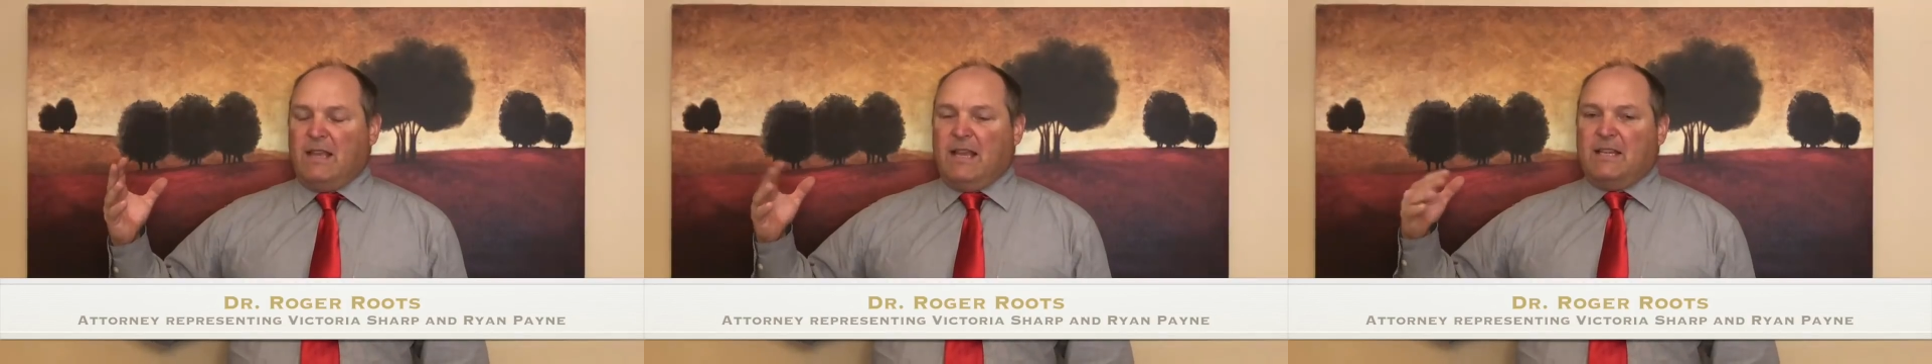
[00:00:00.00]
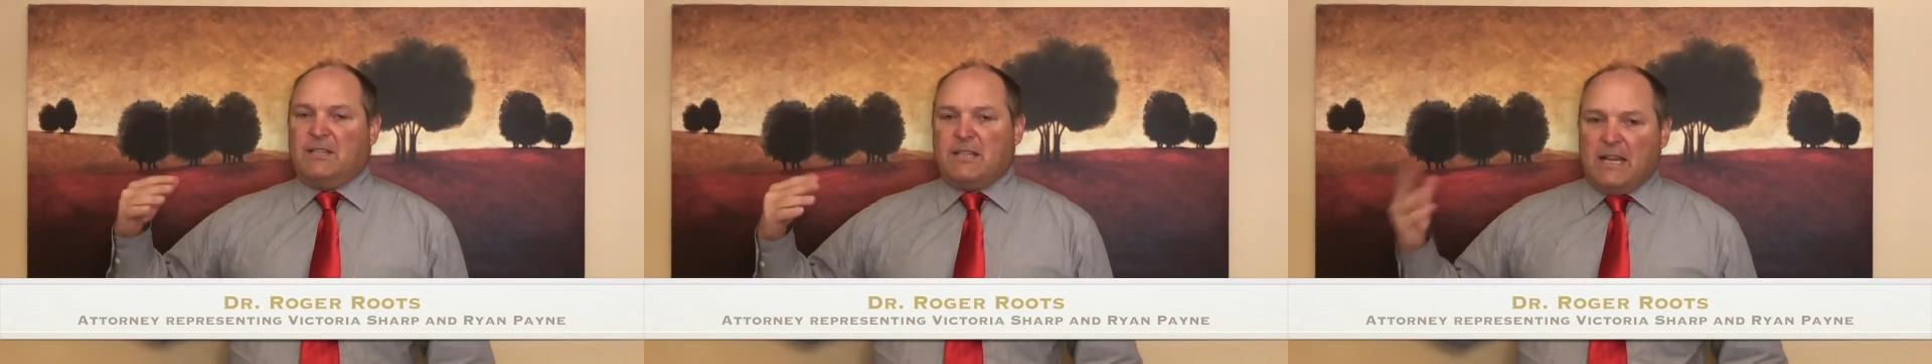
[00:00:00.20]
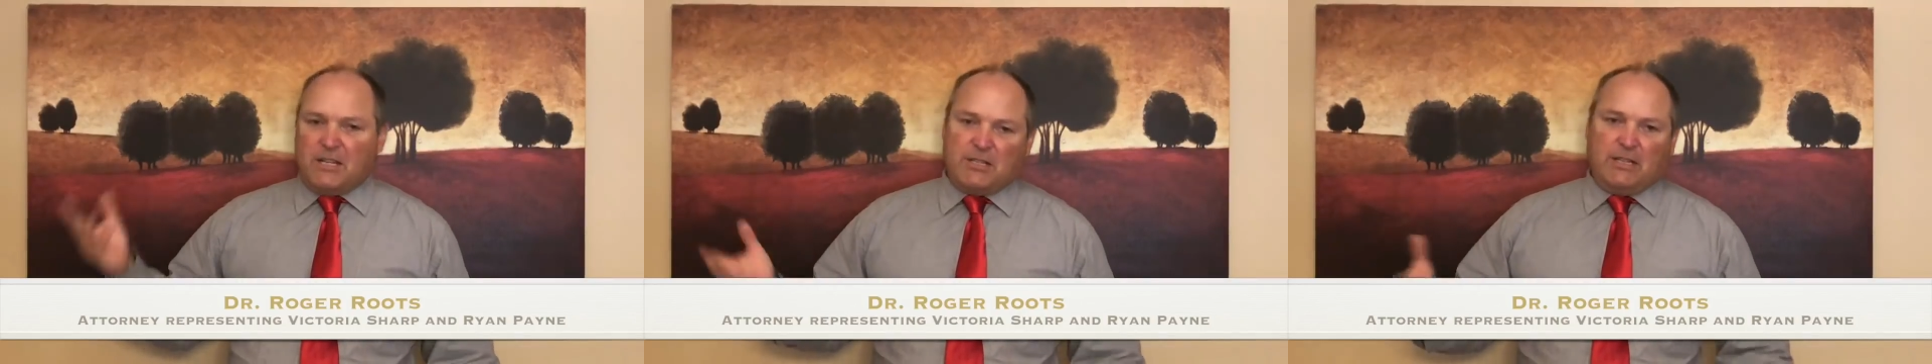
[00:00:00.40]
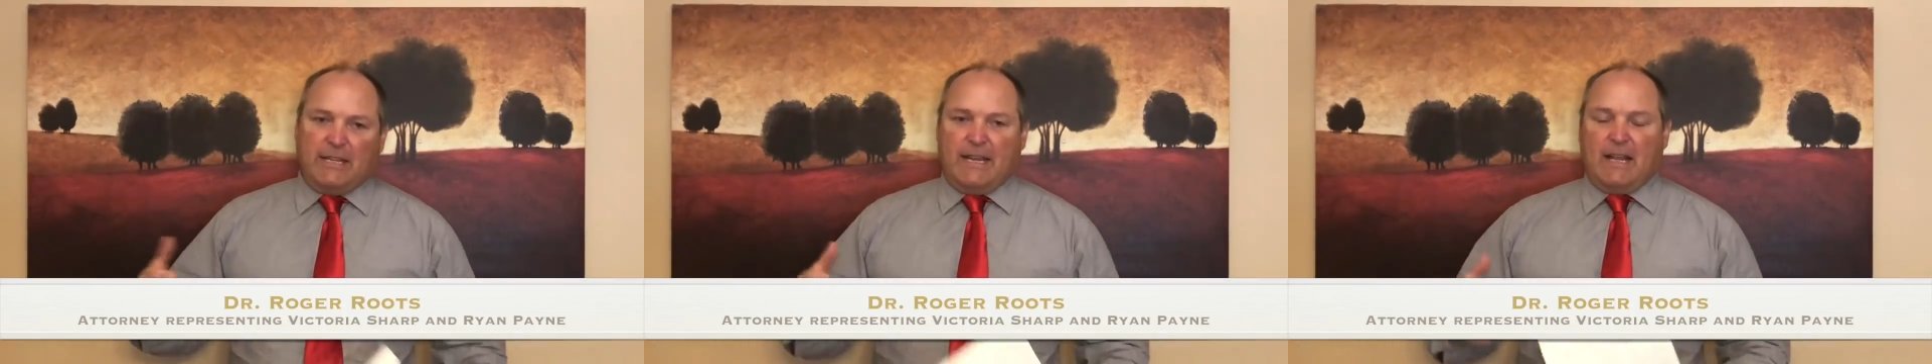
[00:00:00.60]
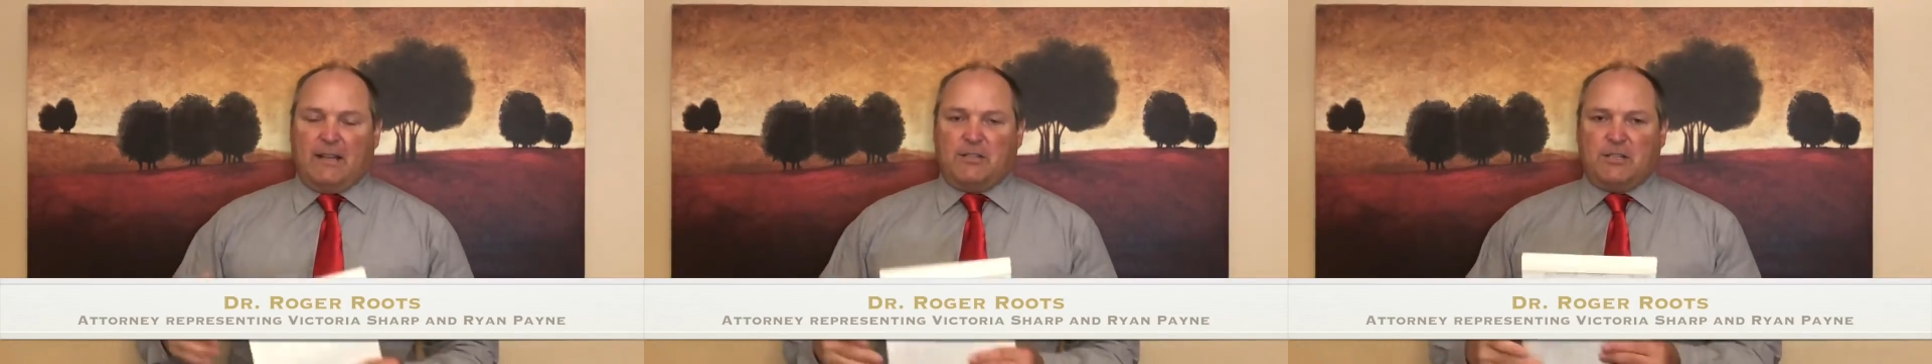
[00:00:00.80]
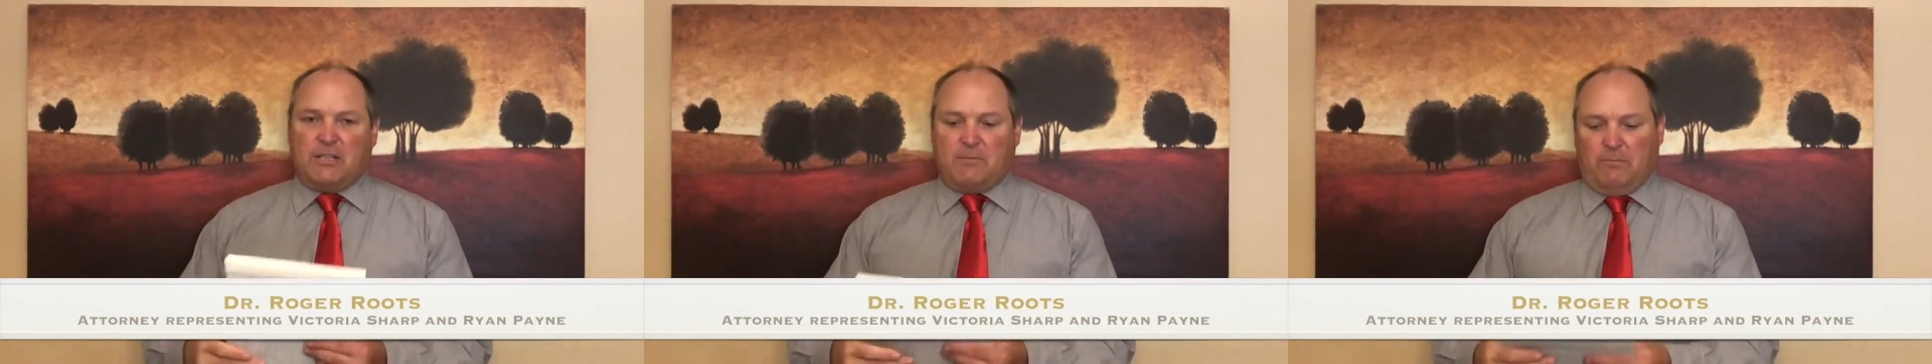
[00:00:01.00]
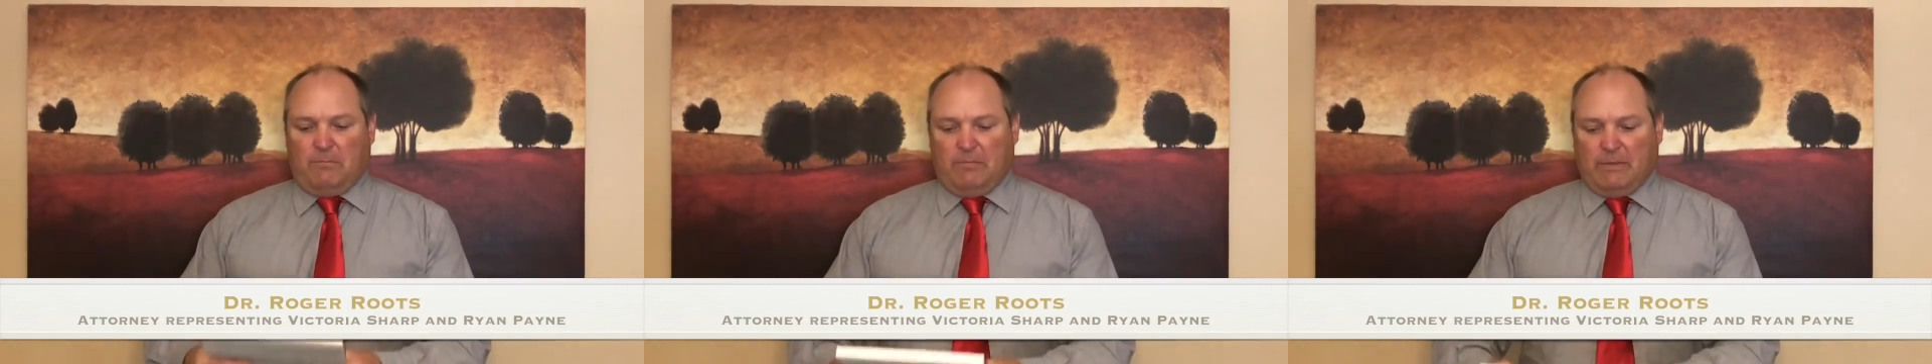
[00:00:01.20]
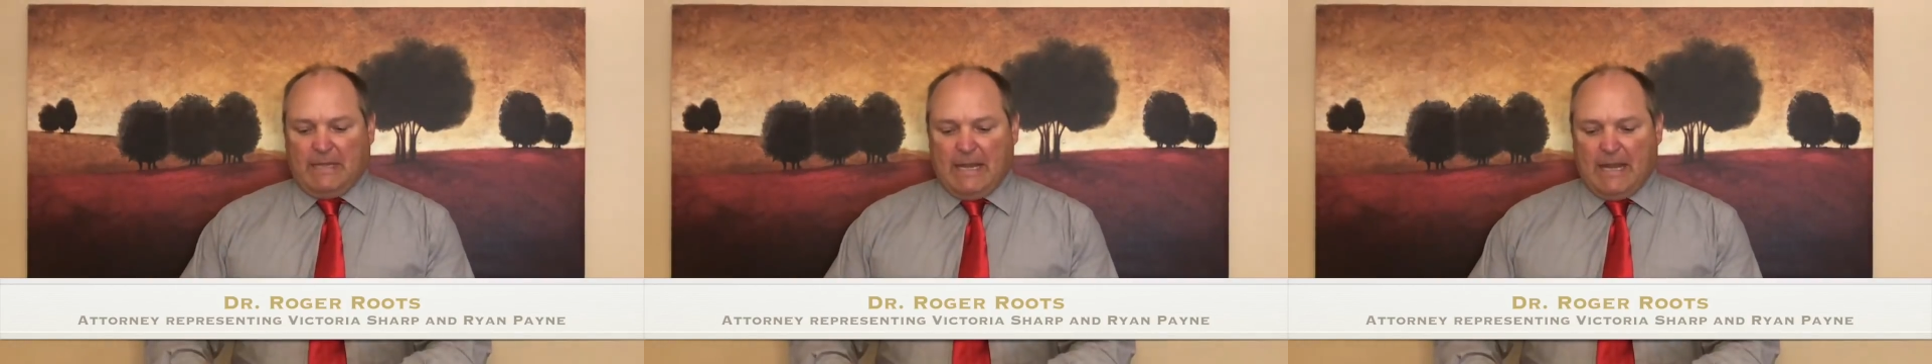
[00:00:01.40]
Essentially, I'll just
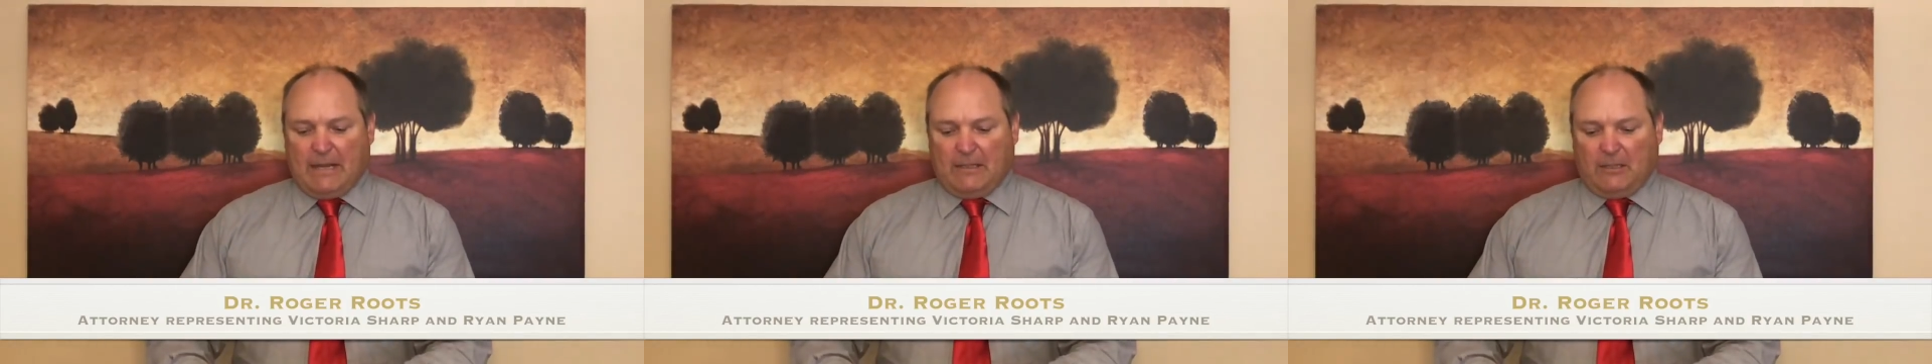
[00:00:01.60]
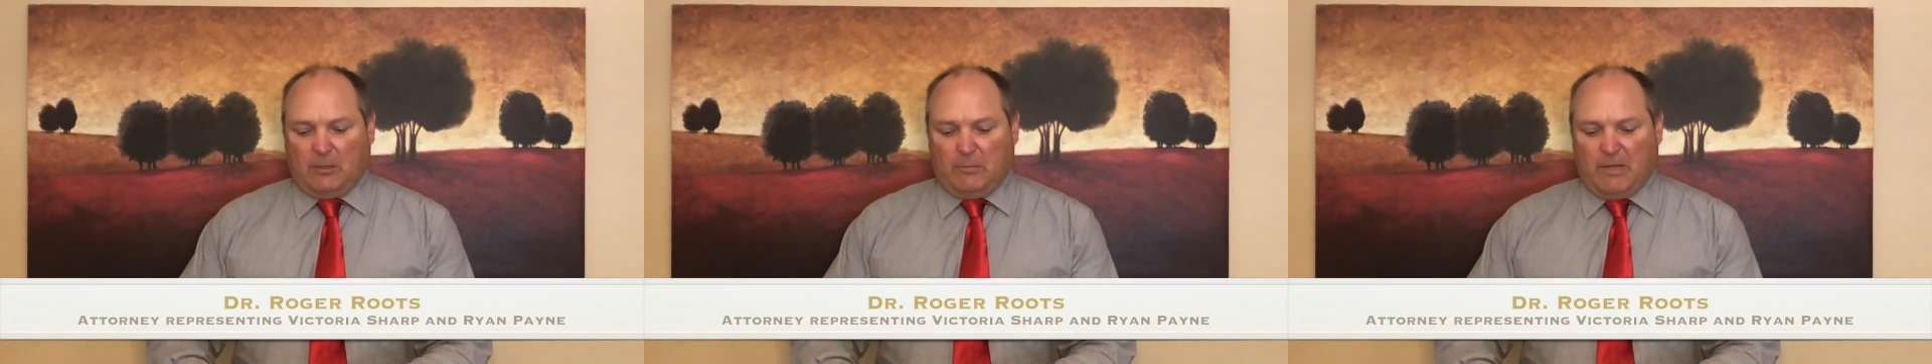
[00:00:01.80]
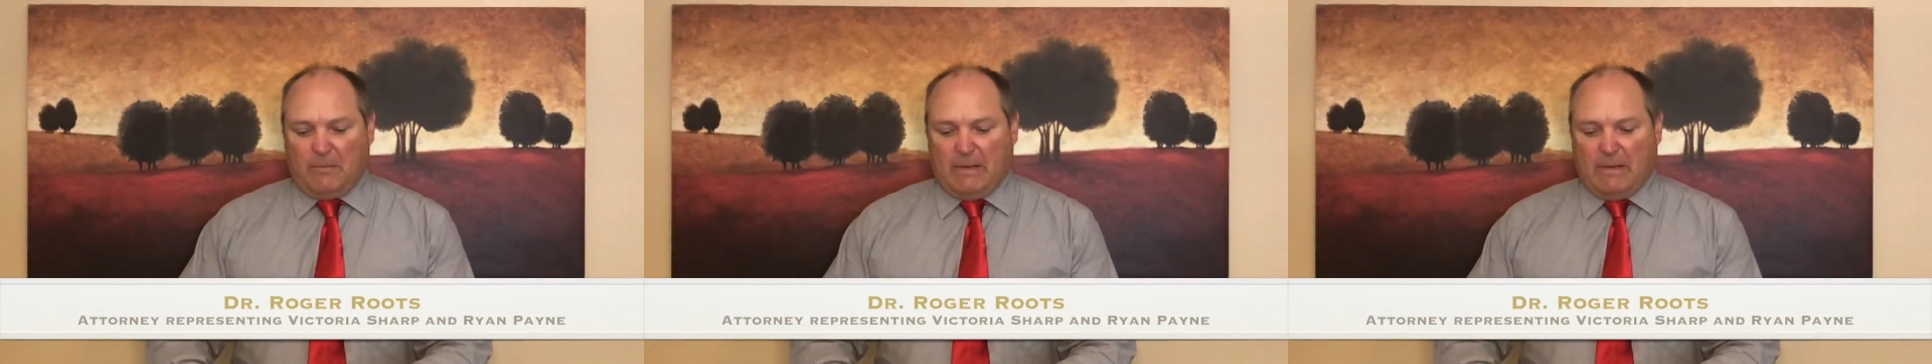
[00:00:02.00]
play out a little bit